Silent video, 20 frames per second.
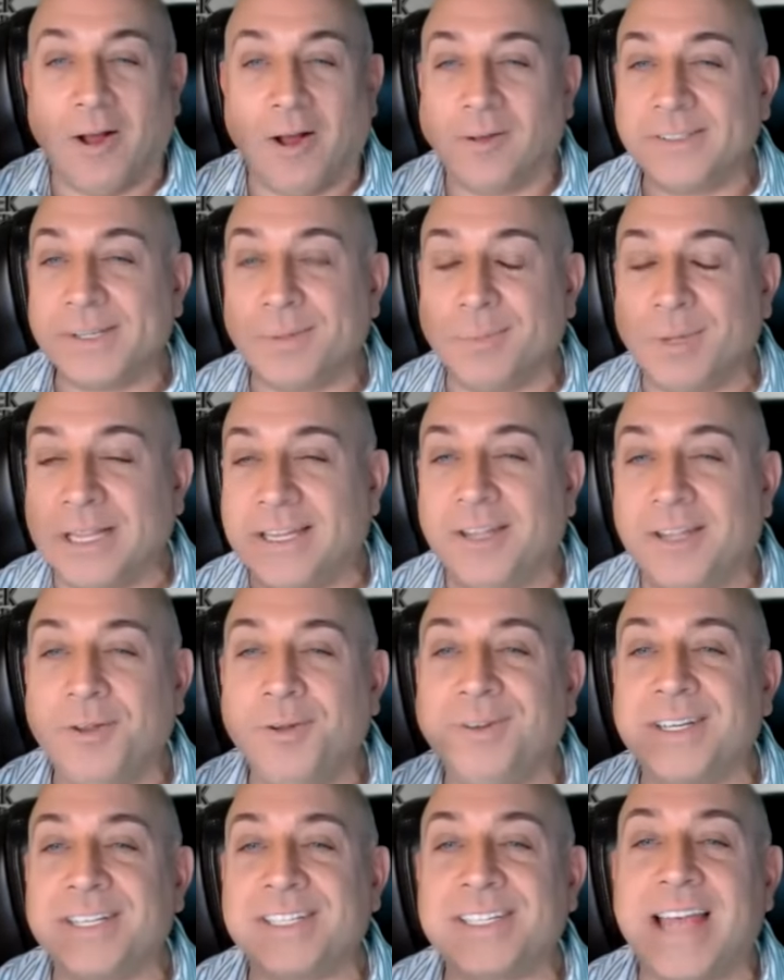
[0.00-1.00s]
And
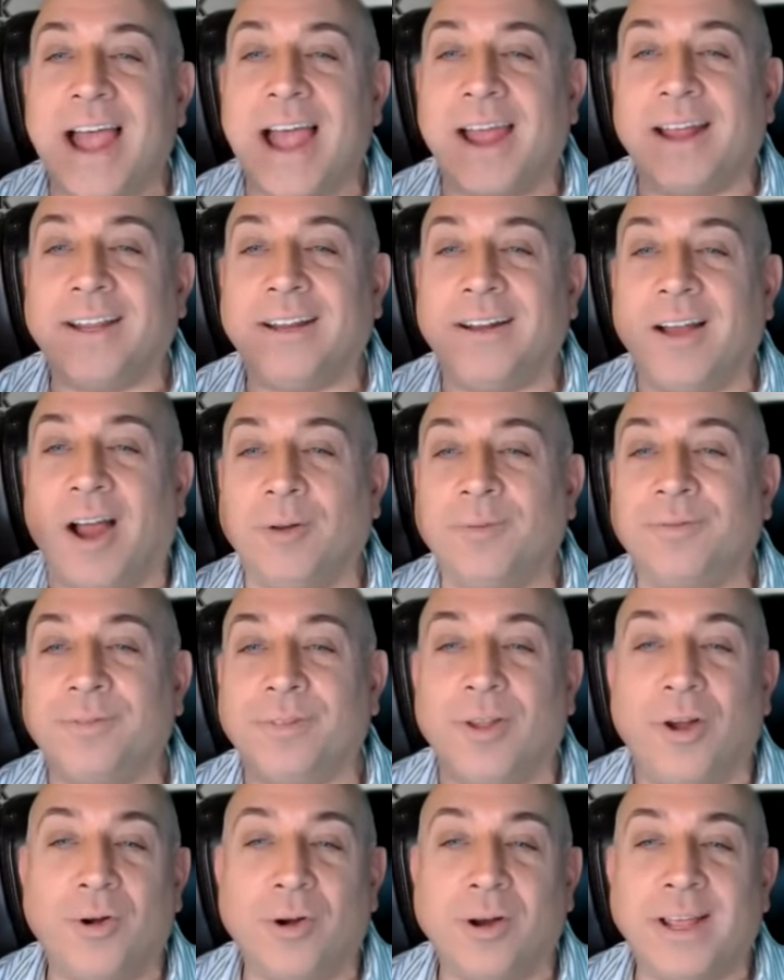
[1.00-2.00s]
ultimately, you decided
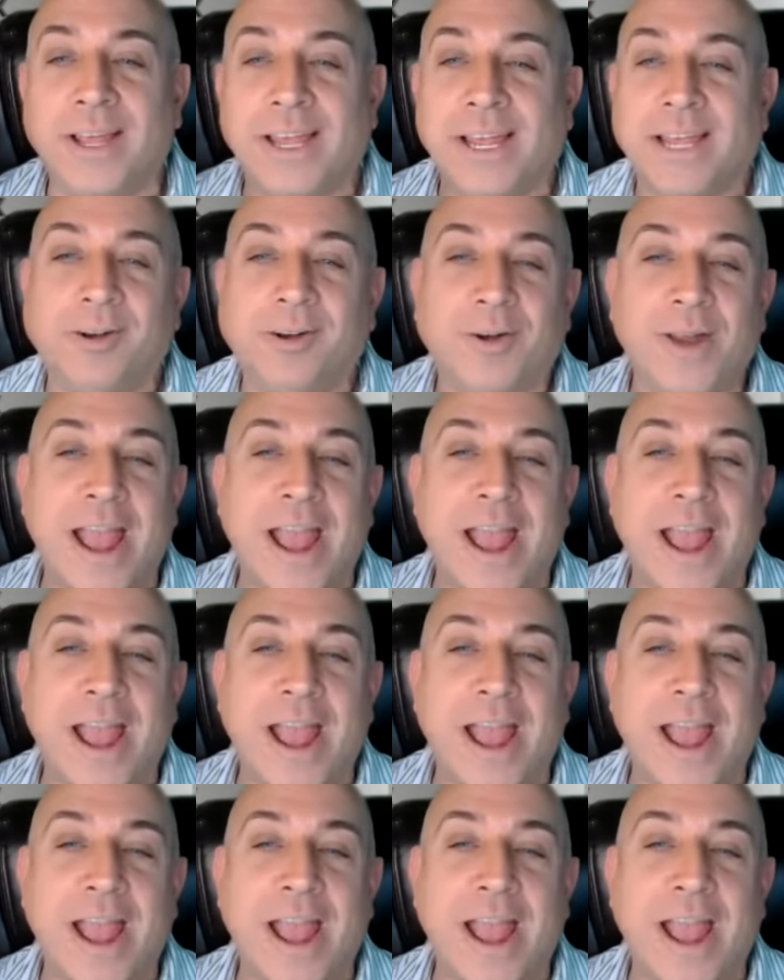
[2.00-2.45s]
on Florida